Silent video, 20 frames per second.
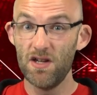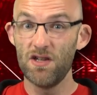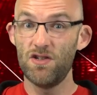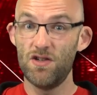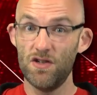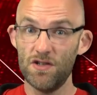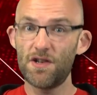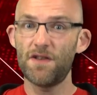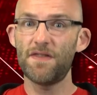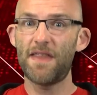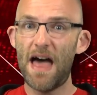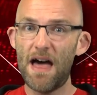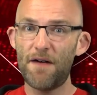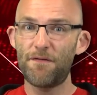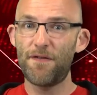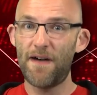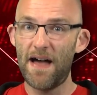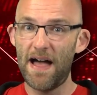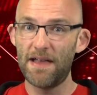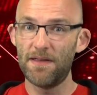Good on that
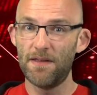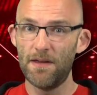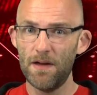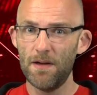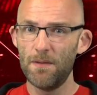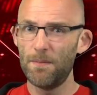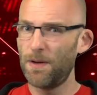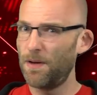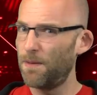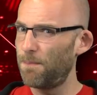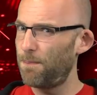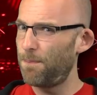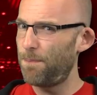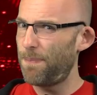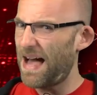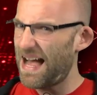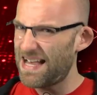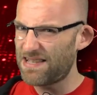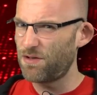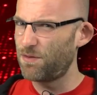fan, but
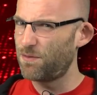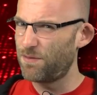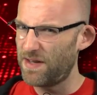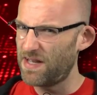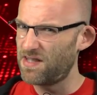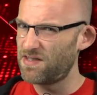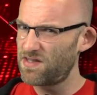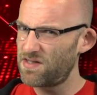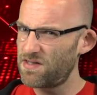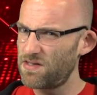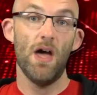bad on Vince.